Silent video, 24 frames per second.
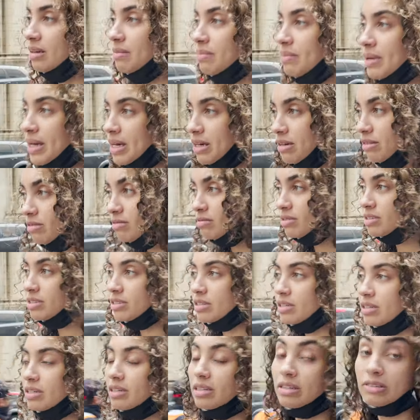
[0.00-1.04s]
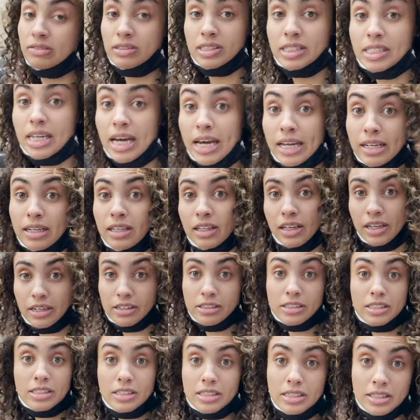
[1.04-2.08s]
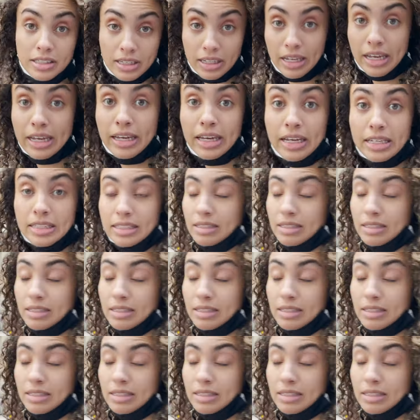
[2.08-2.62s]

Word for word: amount of side glares that I get